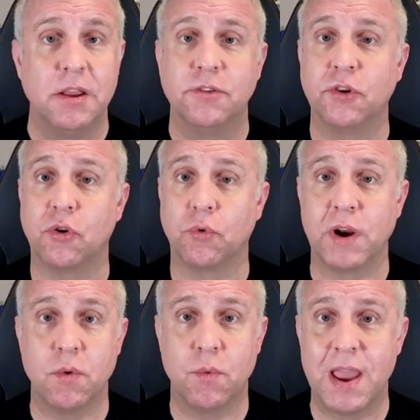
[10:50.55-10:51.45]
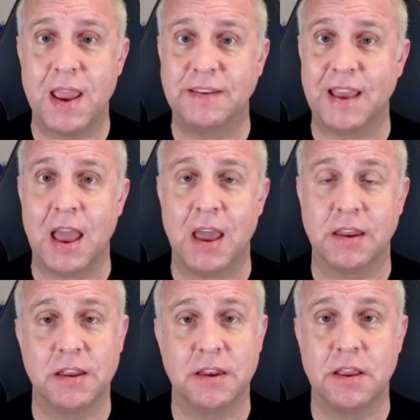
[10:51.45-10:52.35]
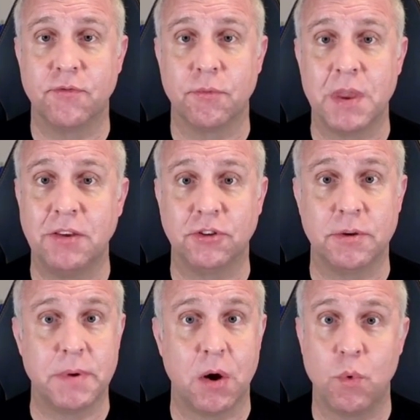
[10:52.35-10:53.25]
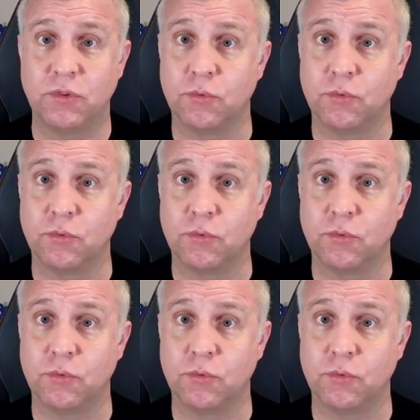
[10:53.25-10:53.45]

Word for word: it's a great way to add in information about what's